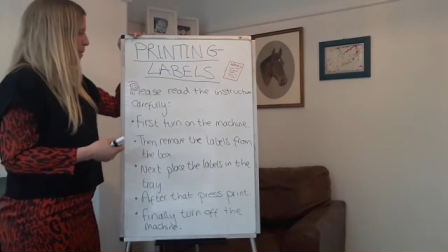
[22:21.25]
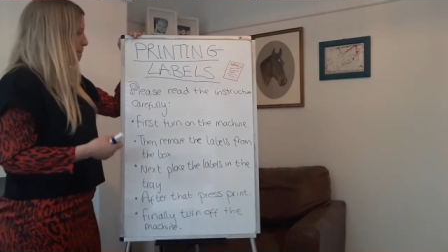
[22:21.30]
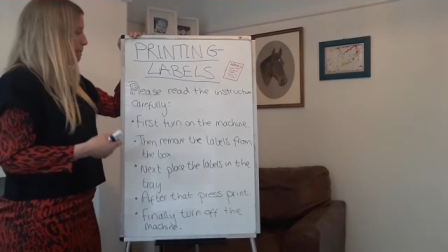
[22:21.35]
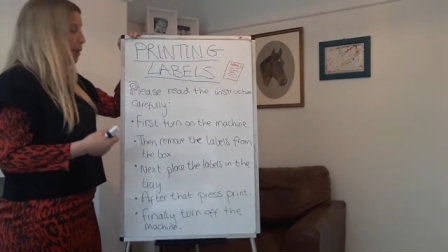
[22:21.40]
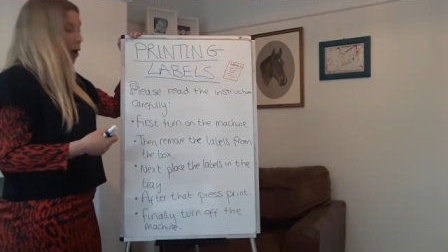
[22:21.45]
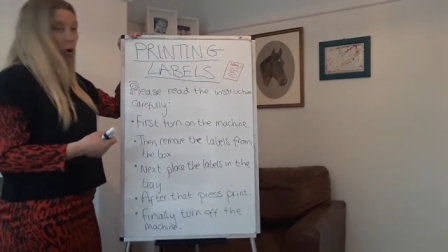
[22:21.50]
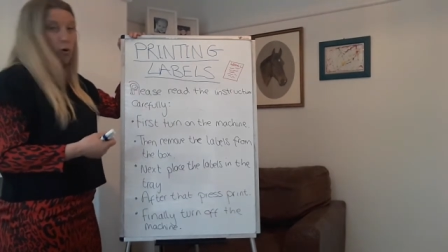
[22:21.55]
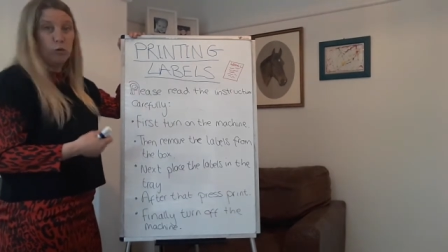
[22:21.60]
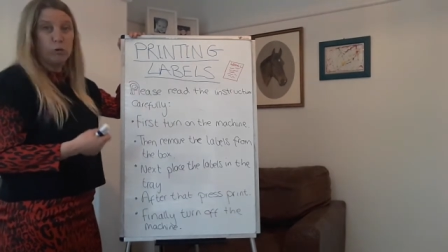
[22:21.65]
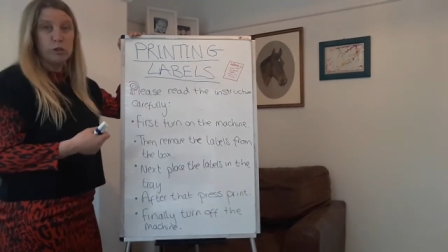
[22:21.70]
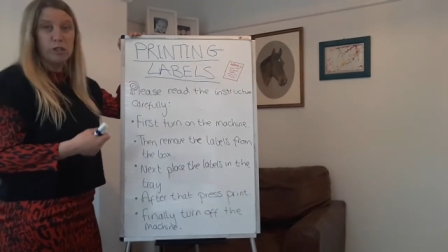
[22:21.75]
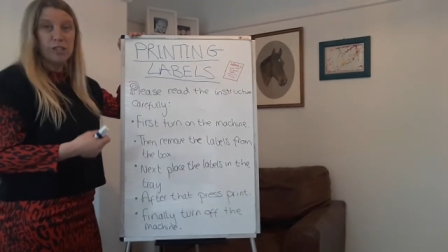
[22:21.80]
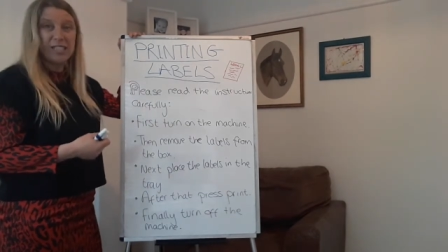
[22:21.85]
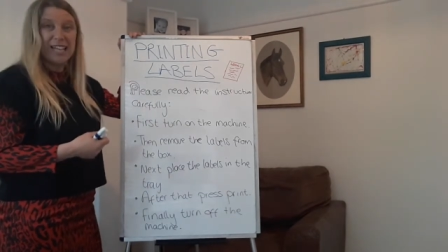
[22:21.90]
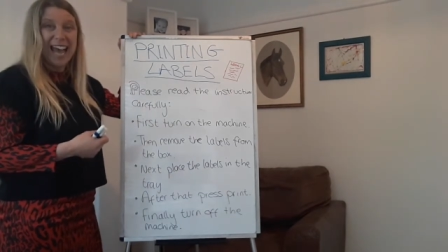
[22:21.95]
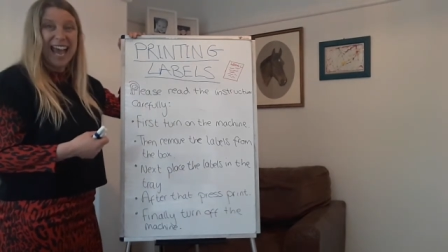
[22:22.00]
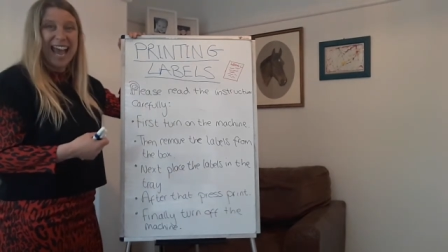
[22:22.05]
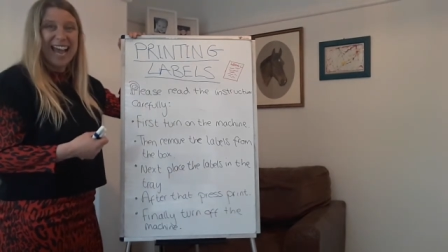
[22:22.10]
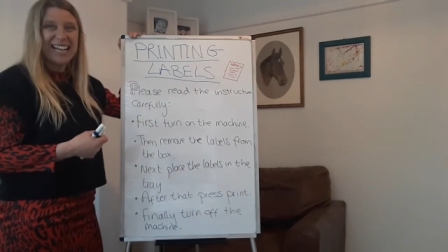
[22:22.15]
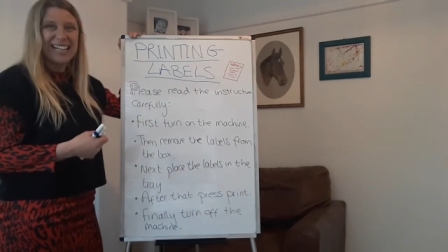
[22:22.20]
Bold
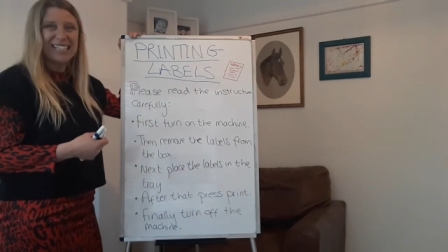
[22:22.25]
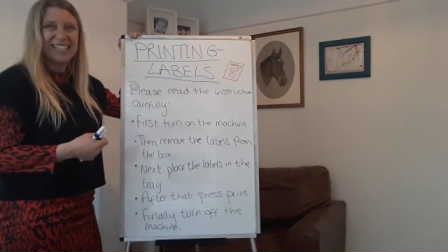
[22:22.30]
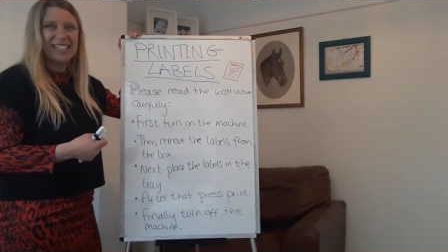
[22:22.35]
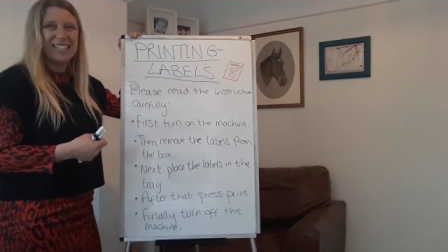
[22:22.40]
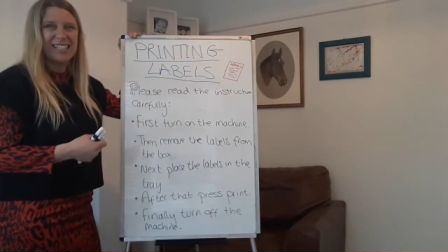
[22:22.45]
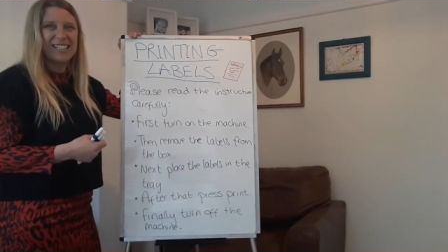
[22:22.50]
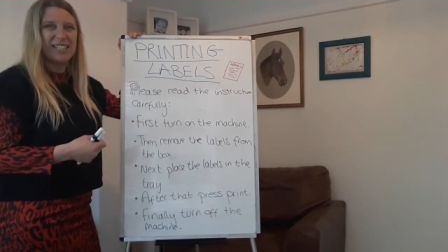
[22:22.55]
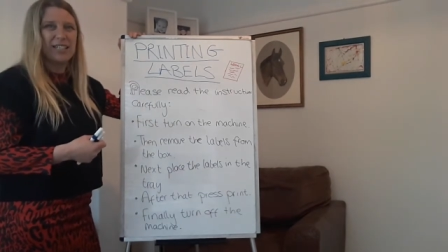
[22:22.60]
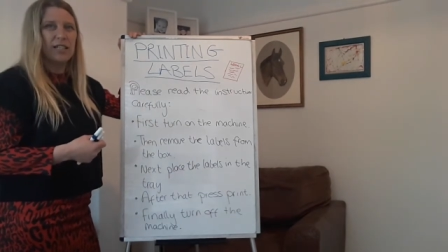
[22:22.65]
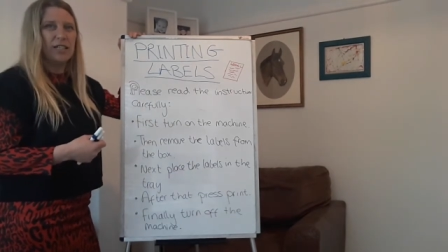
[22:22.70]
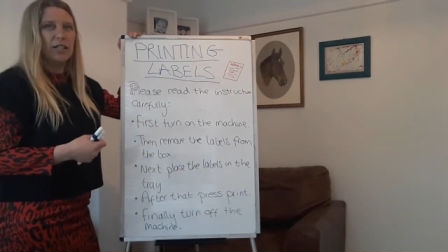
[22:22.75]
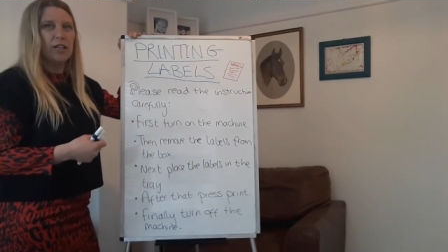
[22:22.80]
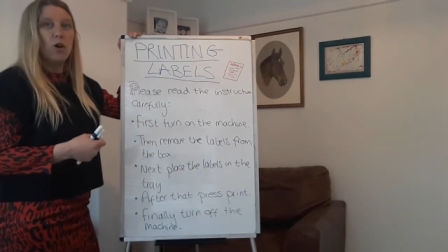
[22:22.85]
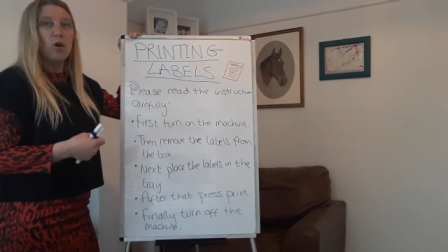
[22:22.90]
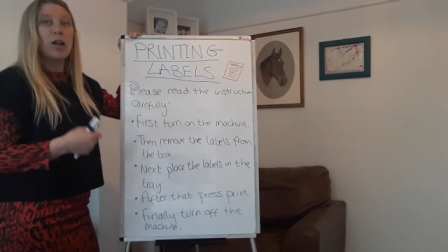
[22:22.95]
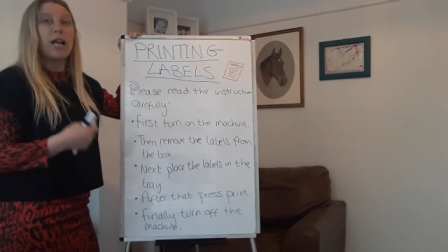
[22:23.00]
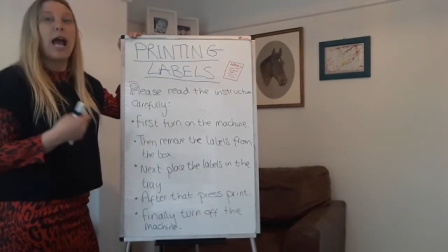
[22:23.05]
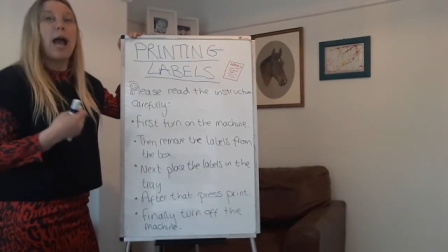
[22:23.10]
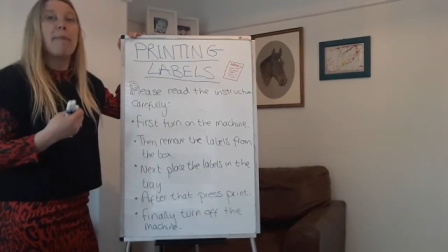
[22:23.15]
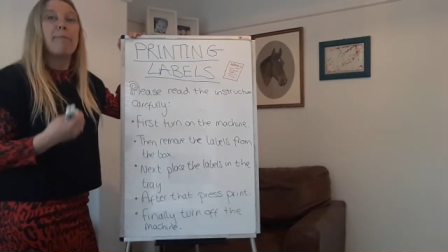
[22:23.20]
text,
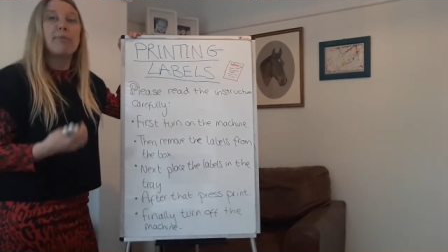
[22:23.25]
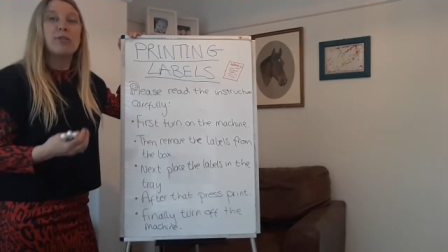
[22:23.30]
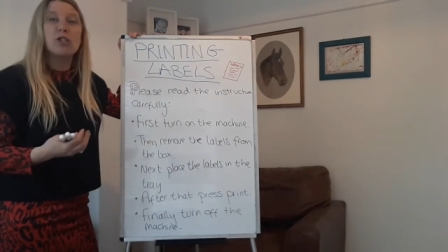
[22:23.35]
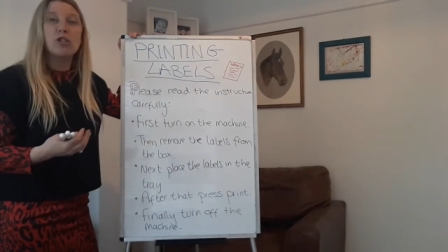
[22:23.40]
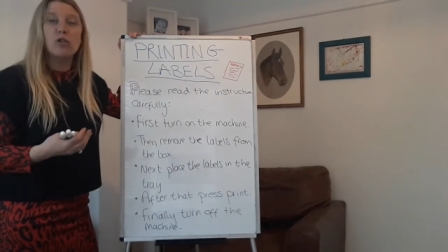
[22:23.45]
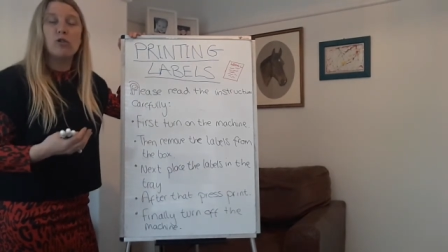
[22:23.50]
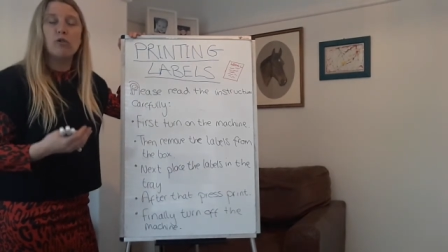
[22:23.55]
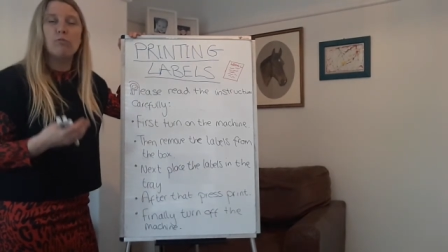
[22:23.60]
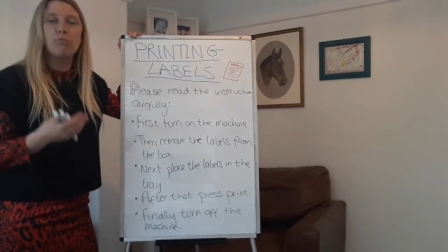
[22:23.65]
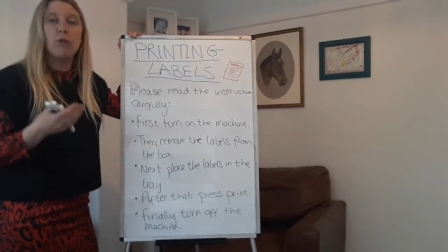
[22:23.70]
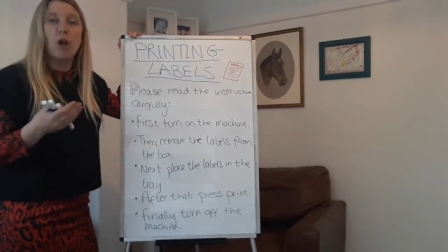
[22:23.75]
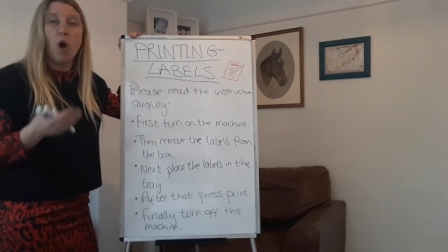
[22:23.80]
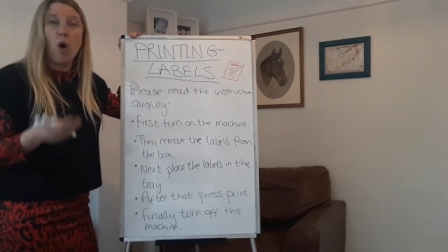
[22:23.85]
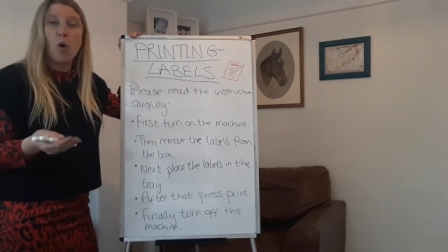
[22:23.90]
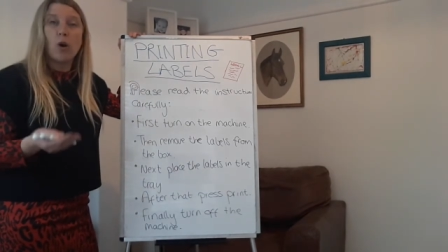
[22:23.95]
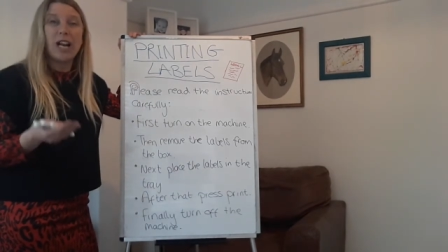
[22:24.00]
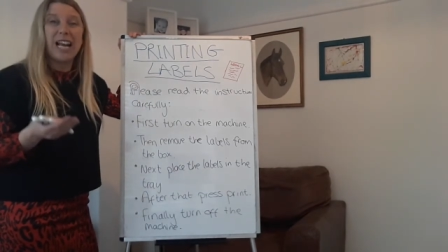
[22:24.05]
capital block